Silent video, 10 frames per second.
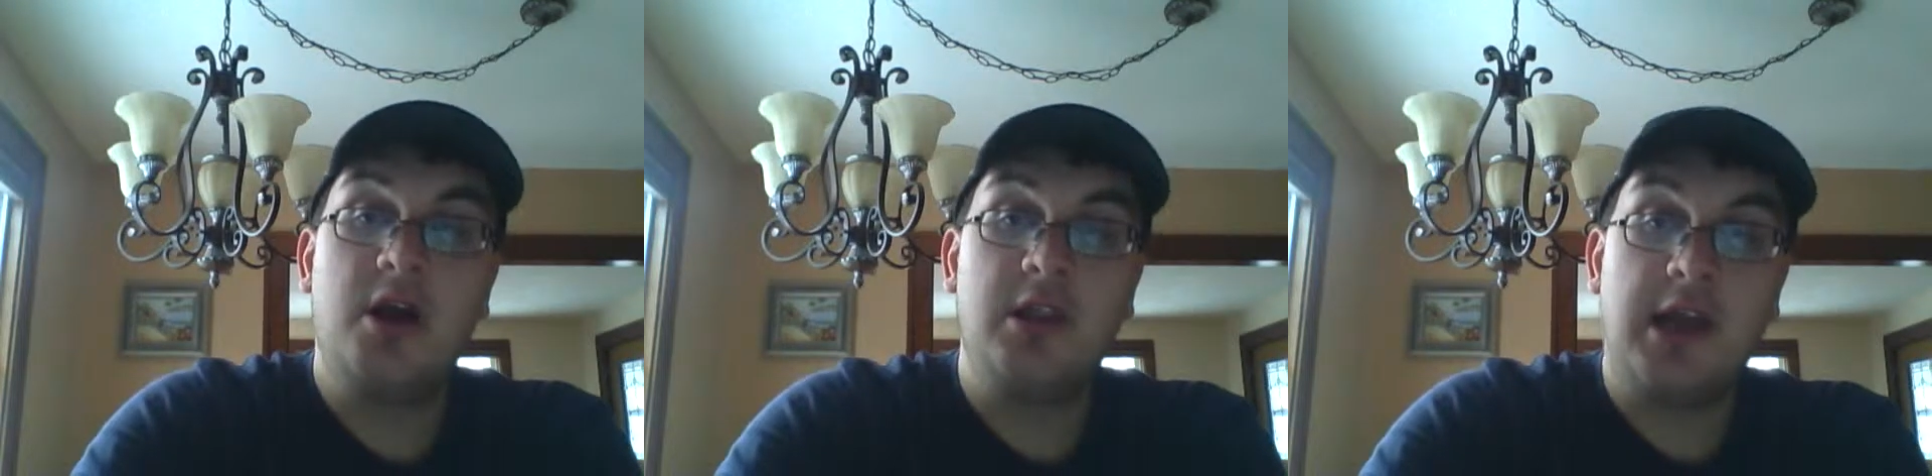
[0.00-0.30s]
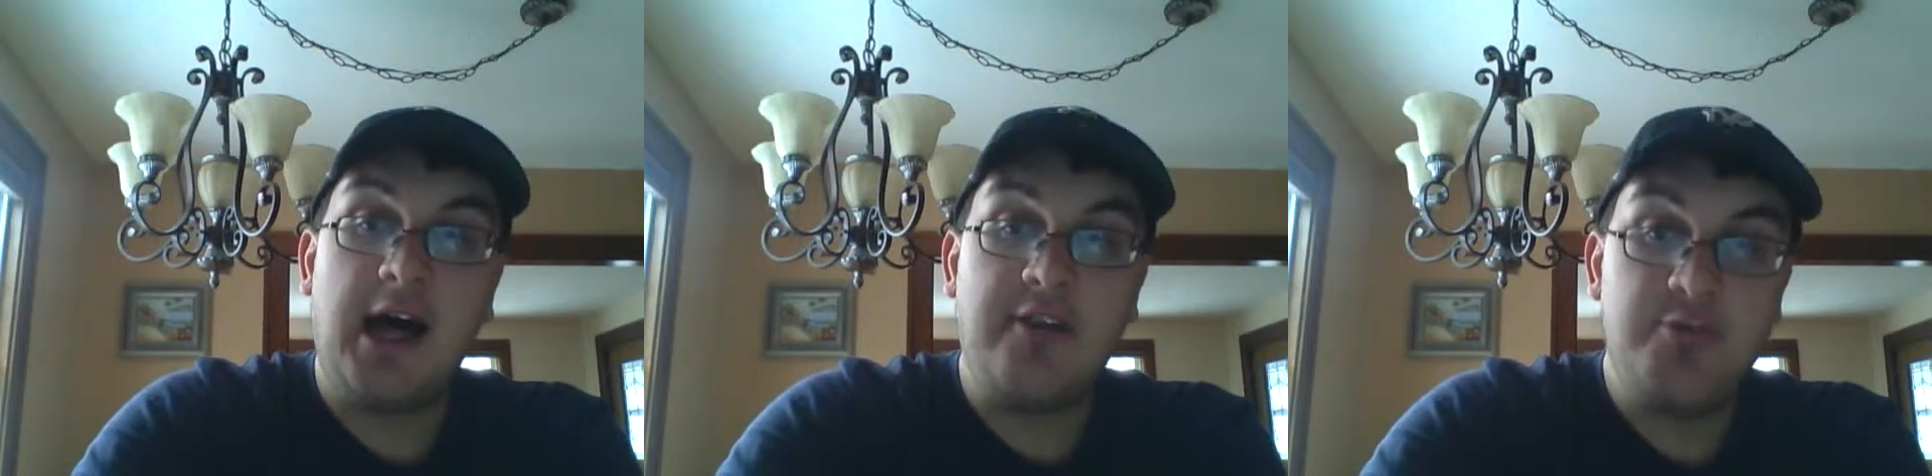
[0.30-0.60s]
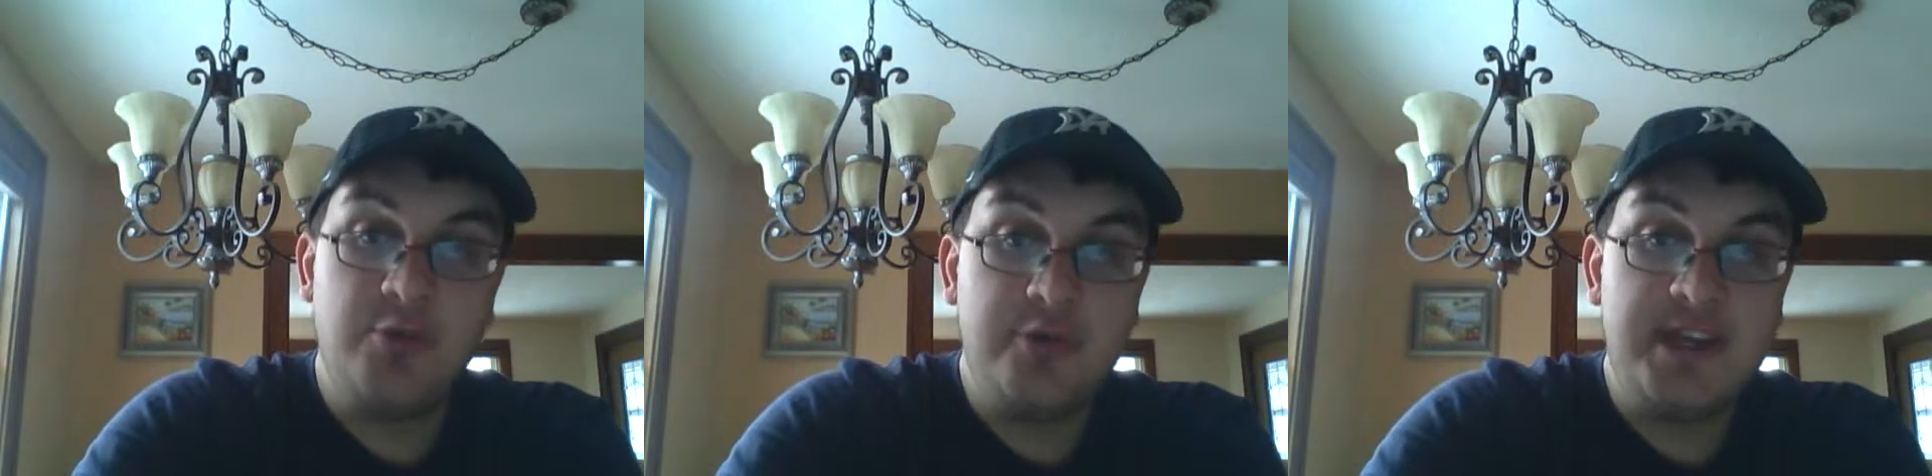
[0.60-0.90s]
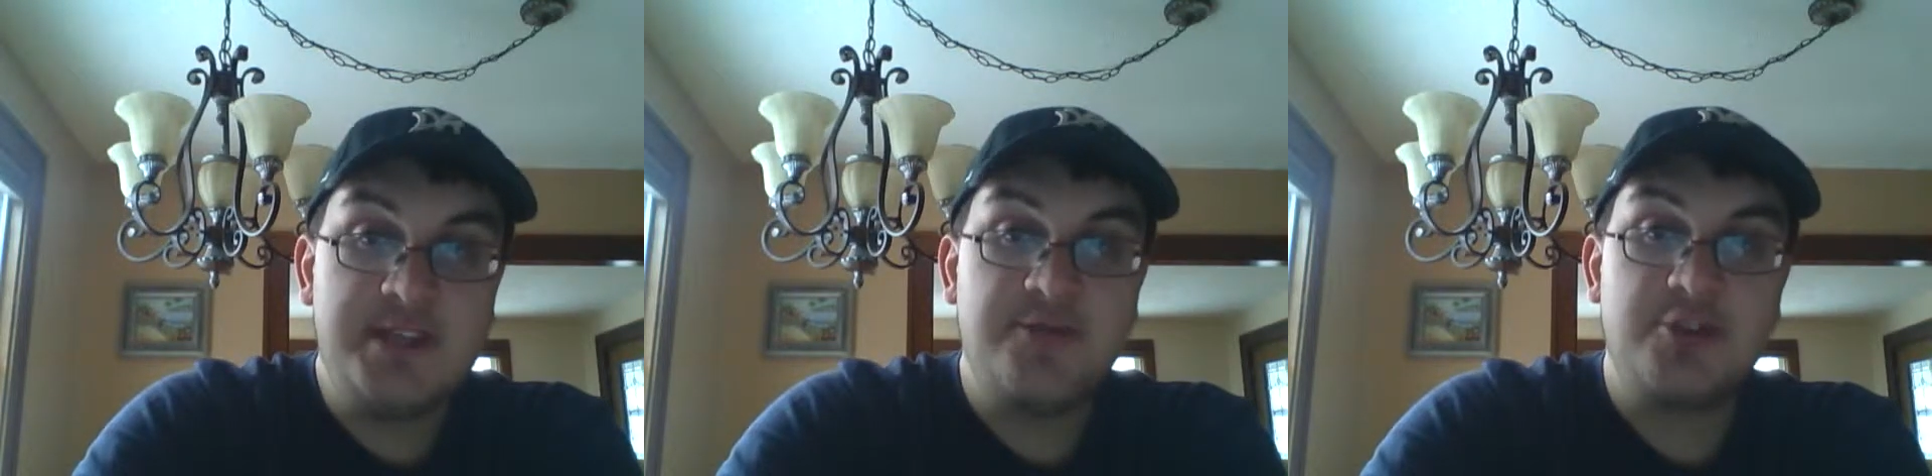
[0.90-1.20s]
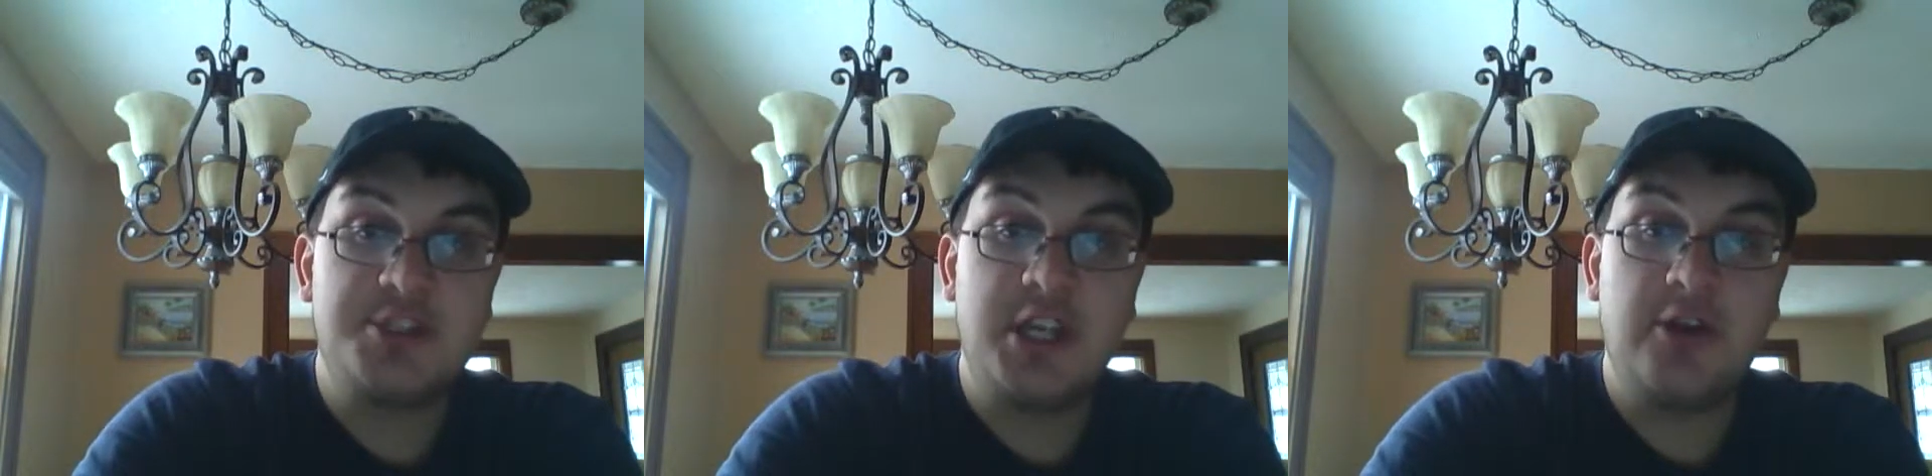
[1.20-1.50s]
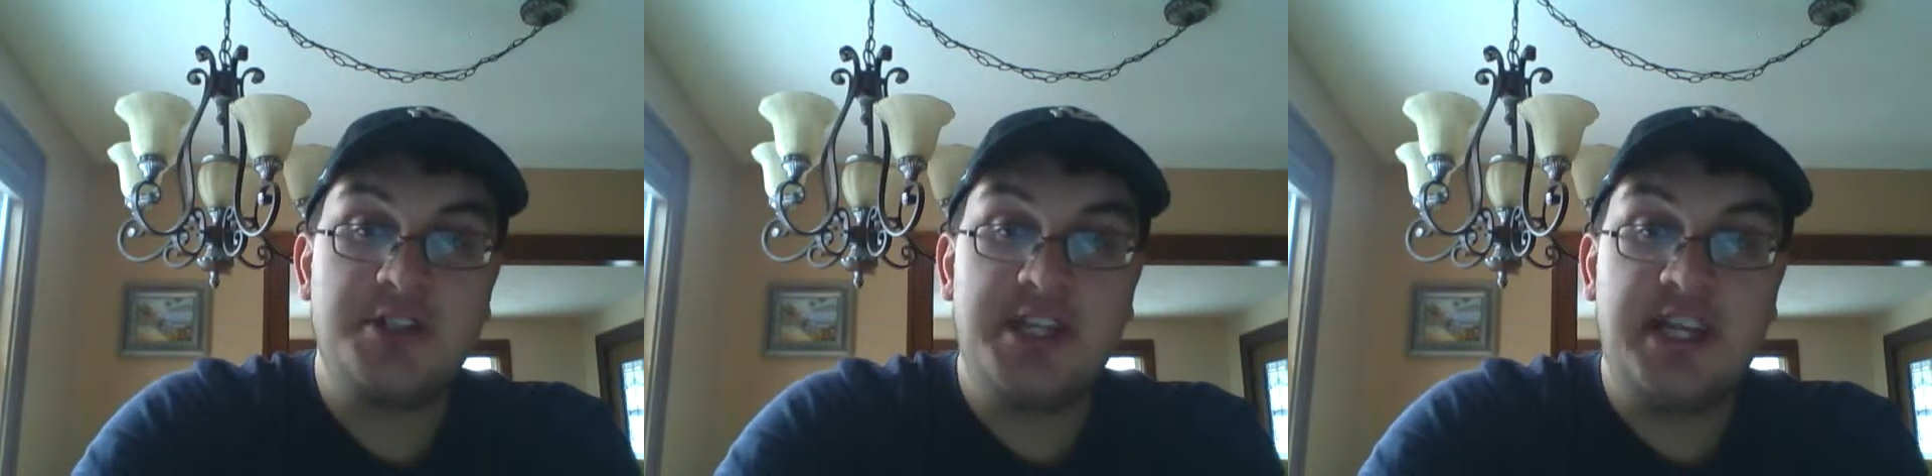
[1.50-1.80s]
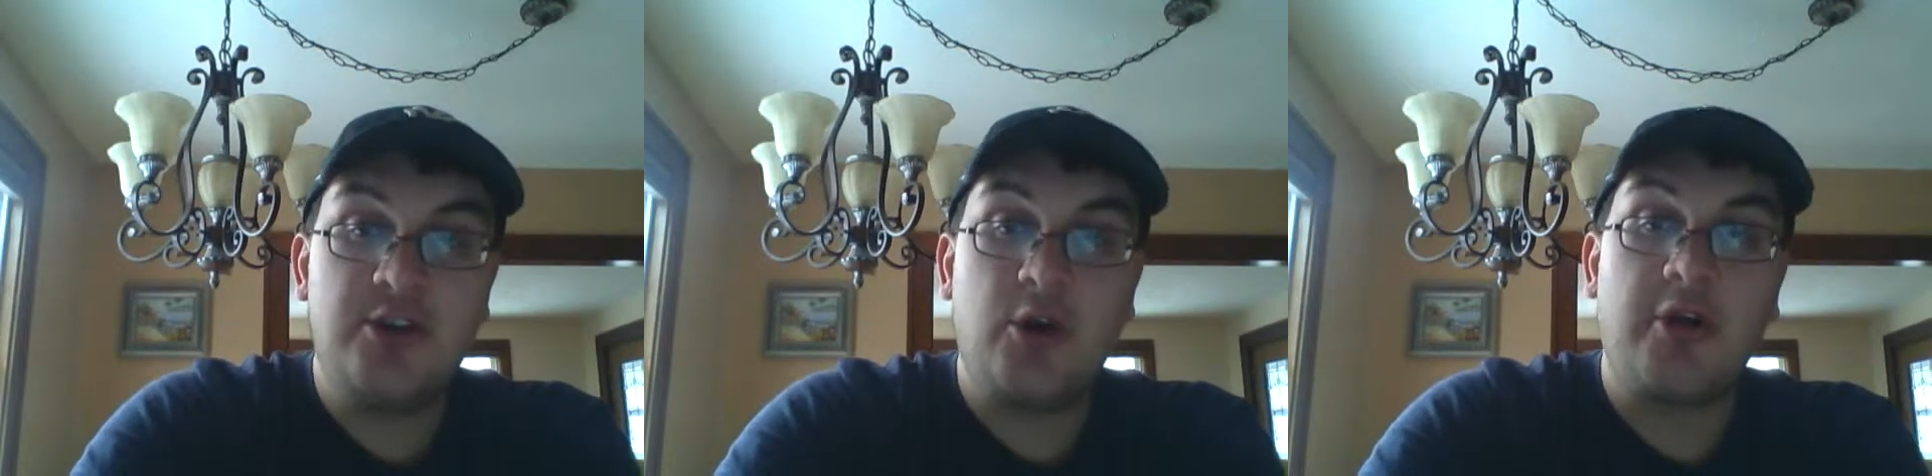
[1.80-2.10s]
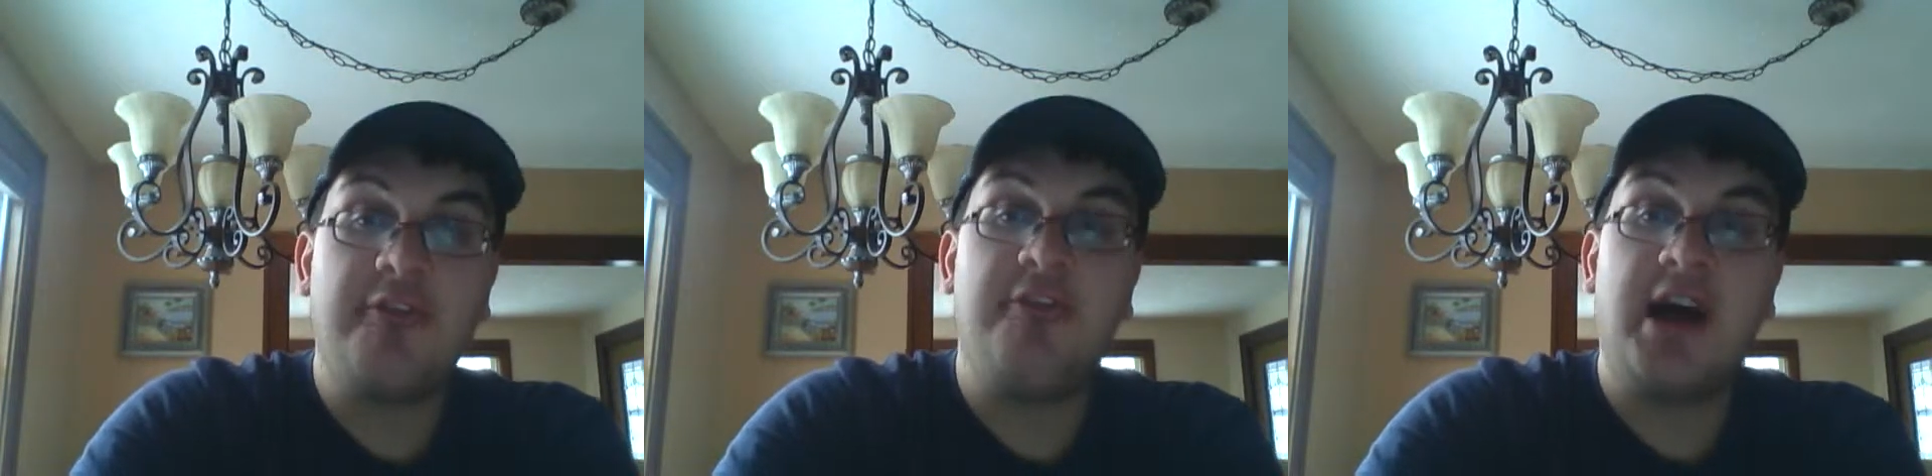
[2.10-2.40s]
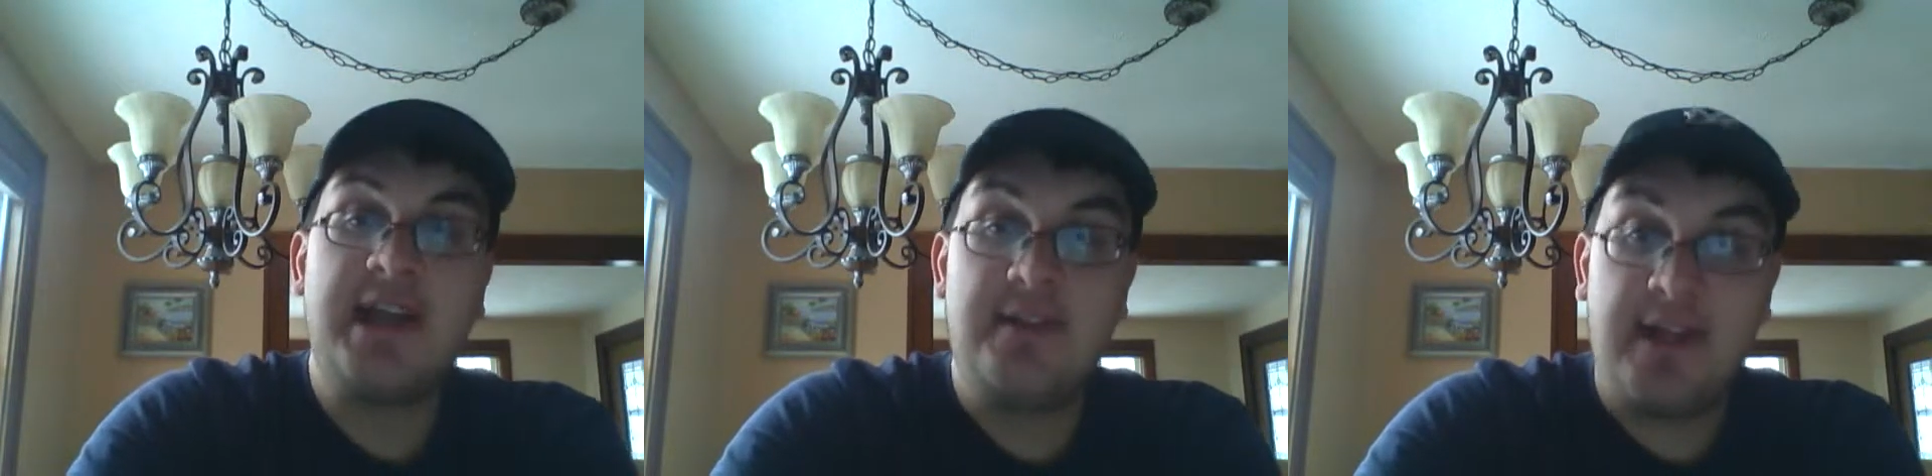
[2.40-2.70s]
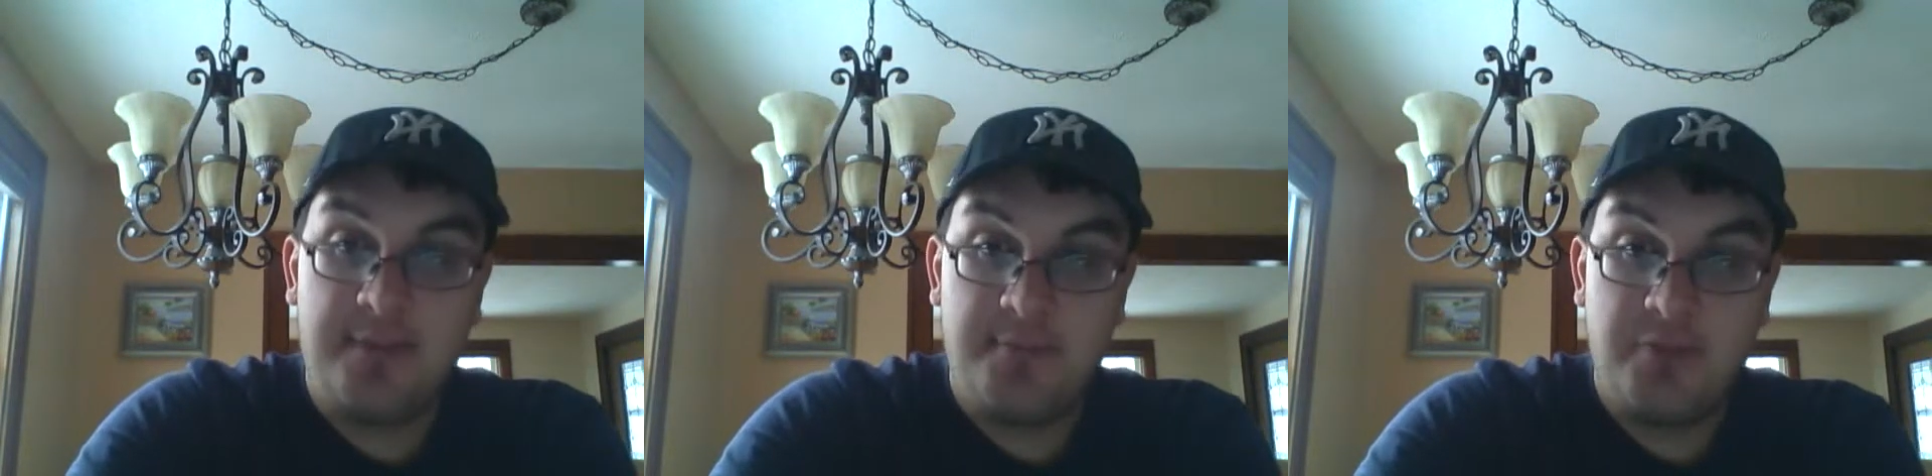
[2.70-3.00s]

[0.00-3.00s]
A lot of movies for Tarantino are violent.